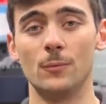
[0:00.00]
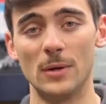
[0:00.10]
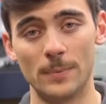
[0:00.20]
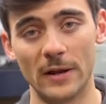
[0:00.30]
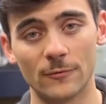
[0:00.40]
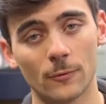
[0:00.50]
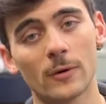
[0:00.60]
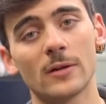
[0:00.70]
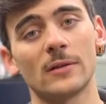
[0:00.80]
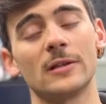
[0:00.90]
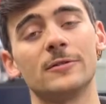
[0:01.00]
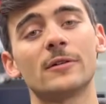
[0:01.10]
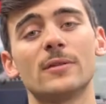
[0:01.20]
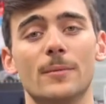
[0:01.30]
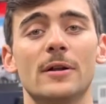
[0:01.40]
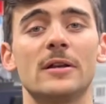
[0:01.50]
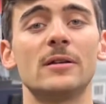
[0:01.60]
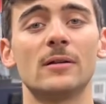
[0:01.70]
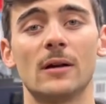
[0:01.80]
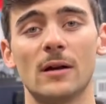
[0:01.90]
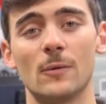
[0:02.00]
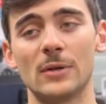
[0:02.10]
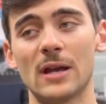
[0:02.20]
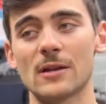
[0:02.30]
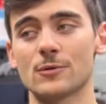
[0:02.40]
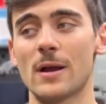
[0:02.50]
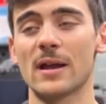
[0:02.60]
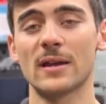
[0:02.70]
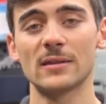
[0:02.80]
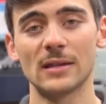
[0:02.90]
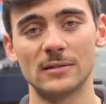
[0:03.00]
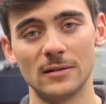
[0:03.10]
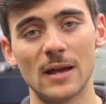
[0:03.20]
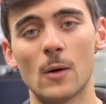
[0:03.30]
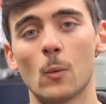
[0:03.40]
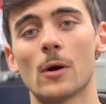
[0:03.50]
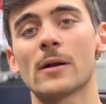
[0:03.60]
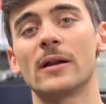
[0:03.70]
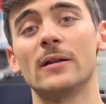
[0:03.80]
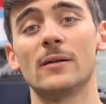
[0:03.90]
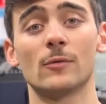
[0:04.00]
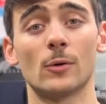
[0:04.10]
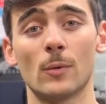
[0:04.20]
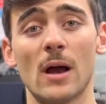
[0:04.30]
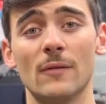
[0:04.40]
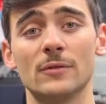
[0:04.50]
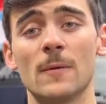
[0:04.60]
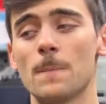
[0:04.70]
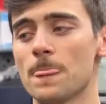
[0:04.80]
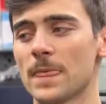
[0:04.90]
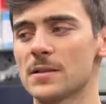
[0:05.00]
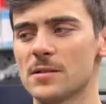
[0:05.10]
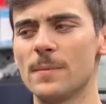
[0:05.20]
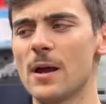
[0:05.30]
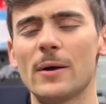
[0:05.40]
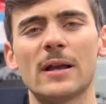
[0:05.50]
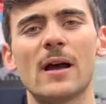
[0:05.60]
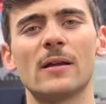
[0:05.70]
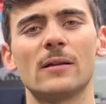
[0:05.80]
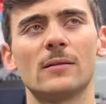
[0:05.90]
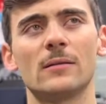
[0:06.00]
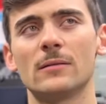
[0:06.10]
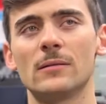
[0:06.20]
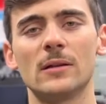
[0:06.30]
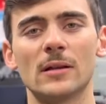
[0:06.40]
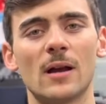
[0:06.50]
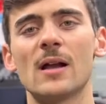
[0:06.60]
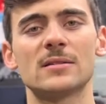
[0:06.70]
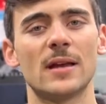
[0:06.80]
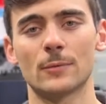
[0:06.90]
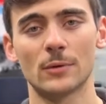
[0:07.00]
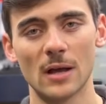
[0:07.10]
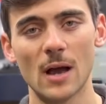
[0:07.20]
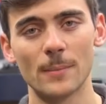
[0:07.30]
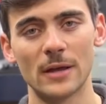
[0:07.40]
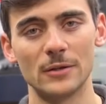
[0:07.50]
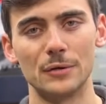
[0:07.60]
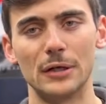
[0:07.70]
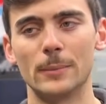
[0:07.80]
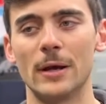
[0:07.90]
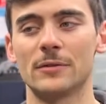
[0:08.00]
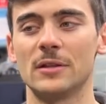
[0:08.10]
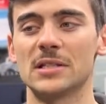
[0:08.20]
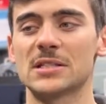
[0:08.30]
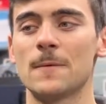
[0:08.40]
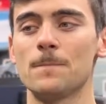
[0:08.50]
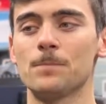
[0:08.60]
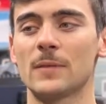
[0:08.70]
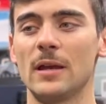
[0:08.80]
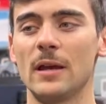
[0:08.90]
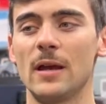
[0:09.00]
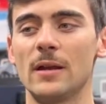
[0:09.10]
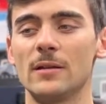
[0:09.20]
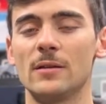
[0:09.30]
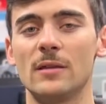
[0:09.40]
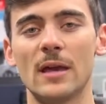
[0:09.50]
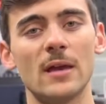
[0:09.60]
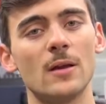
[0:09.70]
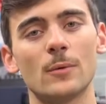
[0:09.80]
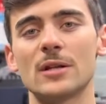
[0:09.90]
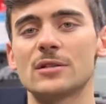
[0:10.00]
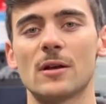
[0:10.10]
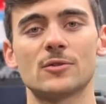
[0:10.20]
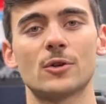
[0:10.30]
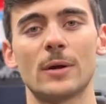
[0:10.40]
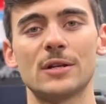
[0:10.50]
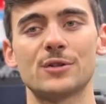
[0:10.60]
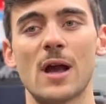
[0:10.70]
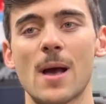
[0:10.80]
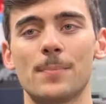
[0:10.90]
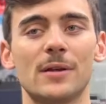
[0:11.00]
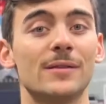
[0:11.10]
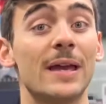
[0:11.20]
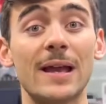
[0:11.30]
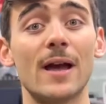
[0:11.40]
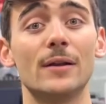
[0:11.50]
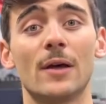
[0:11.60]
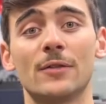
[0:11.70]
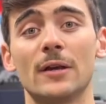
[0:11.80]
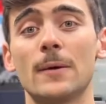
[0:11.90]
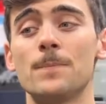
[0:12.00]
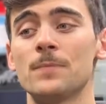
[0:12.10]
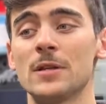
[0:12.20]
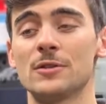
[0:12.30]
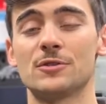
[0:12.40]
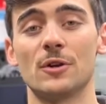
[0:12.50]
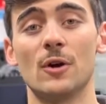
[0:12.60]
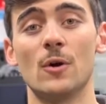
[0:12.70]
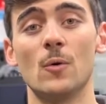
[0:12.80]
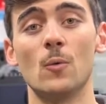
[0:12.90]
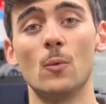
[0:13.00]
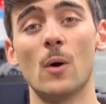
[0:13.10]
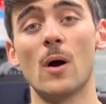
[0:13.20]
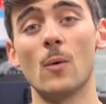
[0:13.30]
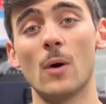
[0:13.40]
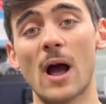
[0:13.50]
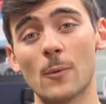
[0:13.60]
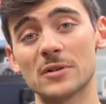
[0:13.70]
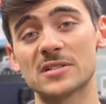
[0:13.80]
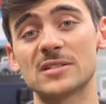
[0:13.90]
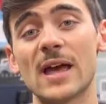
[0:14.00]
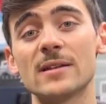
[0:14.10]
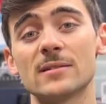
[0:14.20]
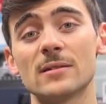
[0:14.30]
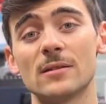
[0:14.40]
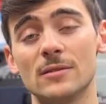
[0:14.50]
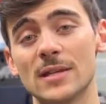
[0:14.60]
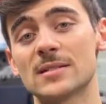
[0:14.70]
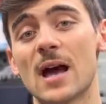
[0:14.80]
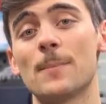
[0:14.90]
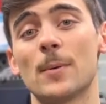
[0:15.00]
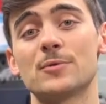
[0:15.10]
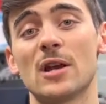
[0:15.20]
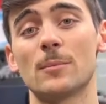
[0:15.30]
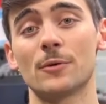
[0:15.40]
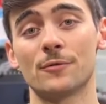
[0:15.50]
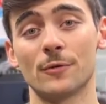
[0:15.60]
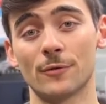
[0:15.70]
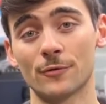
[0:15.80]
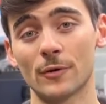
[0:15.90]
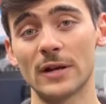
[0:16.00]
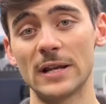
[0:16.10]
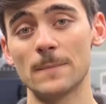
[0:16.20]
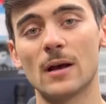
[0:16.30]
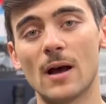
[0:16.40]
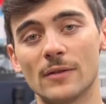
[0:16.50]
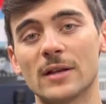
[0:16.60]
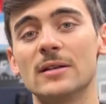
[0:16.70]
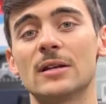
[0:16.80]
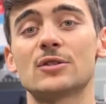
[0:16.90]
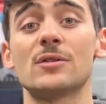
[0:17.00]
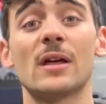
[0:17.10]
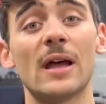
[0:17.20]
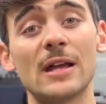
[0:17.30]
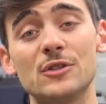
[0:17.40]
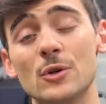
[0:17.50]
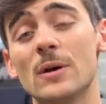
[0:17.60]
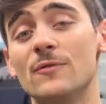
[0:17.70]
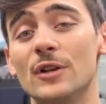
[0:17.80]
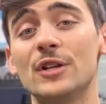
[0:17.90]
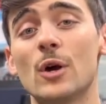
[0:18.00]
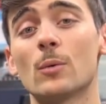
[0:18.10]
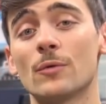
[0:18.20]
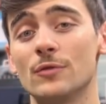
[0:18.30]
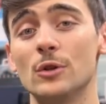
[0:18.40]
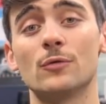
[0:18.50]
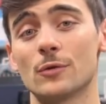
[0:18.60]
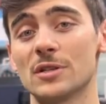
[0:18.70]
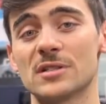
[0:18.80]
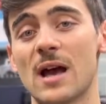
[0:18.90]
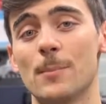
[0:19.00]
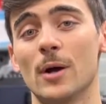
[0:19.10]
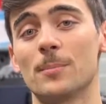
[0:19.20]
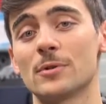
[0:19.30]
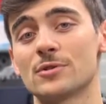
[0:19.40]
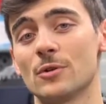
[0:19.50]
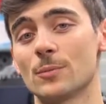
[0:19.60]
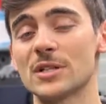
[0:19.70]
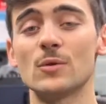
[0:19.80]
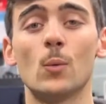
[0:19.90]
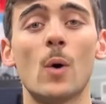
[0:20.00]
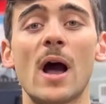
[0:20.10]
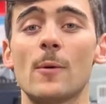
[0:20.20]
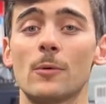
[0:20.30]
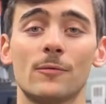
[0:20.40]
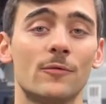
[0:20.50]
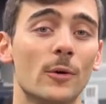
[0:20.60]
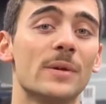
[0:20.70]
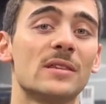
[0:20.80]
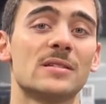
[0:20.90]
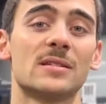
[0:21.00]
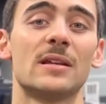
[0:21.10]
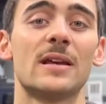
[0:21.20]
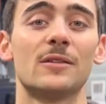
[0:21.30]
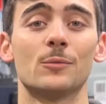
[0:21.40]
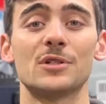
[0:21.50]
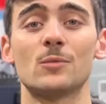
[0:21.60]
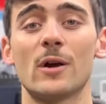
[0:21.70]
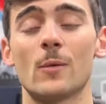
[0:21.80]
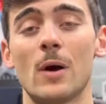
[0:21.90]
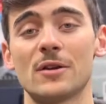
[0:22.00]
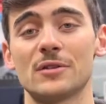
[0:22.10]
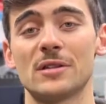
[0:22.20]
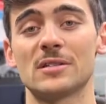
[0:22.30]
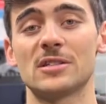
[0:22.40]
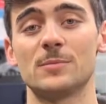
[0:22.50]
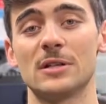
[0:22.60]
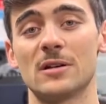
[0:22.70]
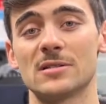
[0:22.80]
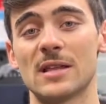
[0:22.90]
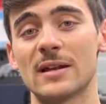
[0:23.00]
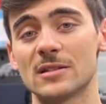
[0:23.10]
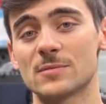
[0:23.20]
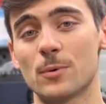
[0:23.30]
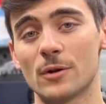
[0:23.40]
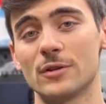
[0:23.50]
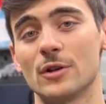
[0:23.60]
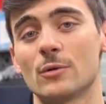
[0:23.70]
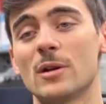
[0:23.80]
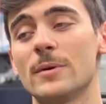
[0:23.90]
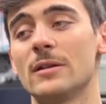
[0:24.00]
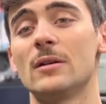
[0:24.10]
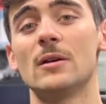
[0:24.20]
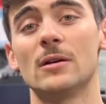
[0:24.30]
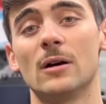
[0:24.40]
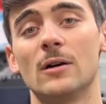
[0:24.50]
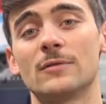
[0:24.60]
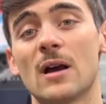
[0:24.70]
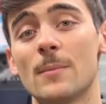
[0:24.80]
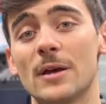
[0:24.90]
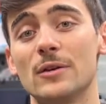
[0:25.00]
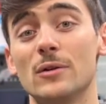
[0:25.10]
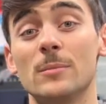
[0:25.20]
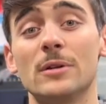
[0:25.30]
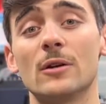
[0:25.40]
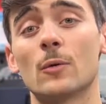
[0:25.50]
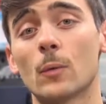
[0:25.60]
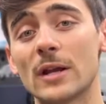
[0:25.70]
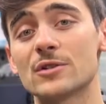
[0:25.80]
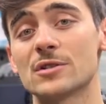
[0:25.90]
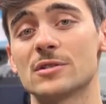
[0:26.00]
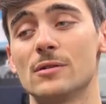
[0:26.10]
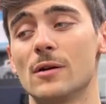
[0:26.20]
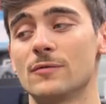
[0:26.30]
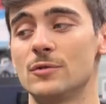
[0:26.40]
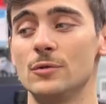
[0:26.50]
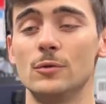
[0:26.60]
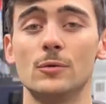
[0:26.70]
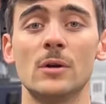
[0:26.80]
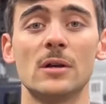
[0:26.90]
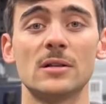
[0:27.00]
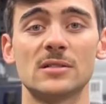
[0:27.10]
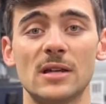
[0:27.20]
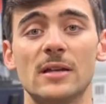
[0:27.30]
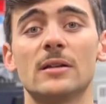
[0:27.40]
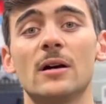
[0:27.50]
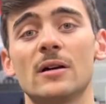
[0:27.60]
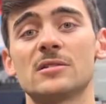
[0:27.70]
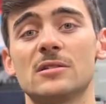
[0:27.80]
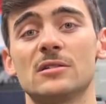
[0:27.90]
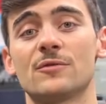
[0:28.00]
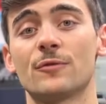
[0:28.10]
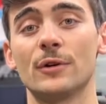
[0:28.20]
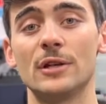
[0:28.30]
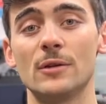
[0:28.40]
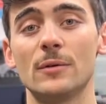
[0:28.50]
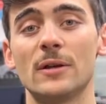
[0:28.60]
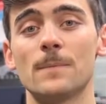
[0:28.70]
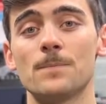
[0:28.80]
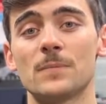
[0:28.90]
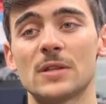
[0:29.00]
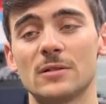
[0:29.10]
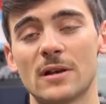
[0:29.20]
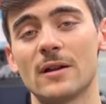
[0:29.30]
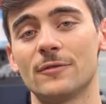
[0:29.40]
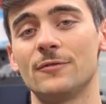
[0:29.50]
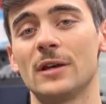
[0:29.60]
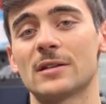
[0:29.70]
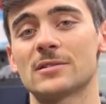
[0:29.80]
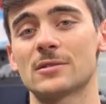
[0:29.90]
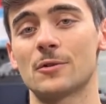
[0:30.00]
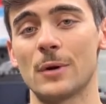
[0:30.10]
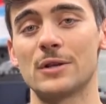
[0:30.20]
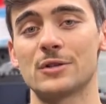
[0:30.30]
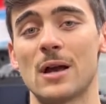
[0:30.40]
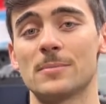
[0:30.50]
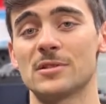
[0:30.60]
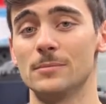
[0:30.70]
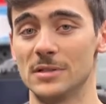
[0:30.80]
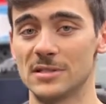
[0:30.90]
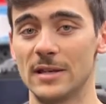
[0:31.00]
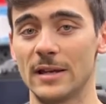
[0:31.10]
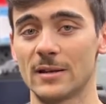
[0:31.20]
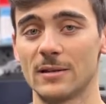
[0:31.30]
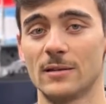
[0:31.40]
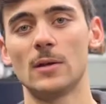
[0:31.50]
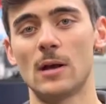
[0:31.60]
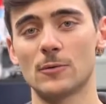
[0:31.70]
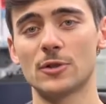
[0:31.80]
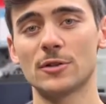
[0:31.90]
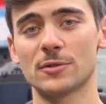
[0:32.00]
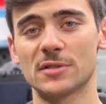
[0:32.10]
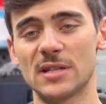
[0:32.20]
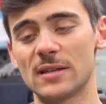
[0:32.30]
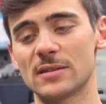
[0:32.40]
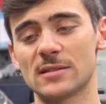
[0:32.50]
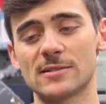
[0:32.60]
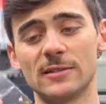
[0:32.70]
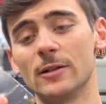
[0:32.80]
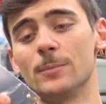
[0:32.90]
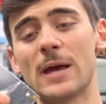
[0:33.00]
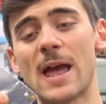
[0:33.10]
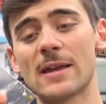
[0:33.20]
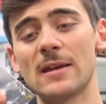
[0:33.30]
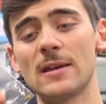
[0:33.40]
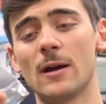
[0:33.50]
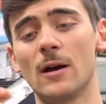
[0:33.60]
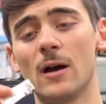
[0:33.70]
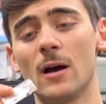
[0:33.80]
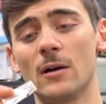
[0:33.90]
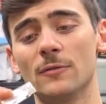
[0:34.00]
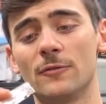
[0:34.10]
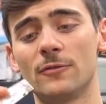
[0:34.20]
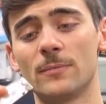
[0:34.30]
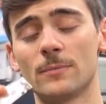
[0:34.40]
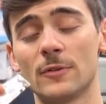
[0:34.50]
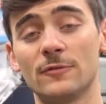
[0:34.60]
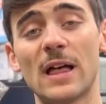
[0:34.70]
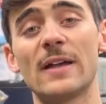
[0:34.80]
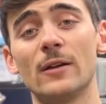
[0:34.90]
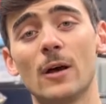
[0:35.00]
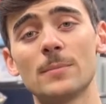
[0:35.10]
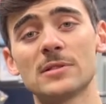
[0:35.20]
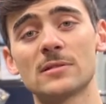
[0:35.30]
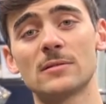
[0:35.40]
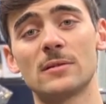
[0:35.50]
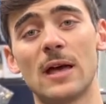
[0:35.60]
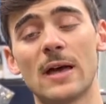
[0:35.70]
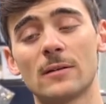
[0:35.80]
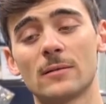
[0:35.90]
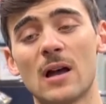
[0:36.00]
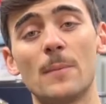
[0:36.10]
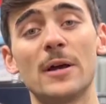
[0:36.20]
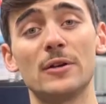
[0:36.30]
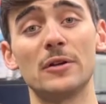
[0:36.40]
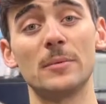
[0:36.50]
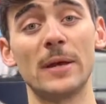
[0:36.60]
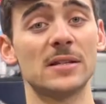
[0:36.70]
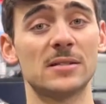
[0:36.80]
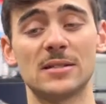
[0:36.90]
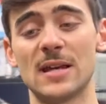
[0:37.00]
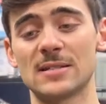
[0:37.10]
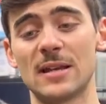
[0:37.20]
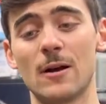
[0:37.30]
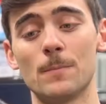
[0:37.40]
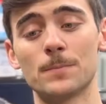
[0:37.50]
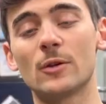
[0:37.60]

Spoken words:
We paid for it, they took the money, we got tracking that did not work and it never arrived. Somehow I got in contact with Combat Union about this, and they reached out to Gray Shop and they got nothing. So I was sent this hop-up chamber for free on the condition that I do a video review for this hop-up. So the reason why we're filming this today and the reason why you're watching this is because that is part of the agreement of Combat Union being gracious enough to send us this free unit to kind of fix Gray Shop's mistake. I was also sent this little baggie of flat nubs that Combat Union makes to test out.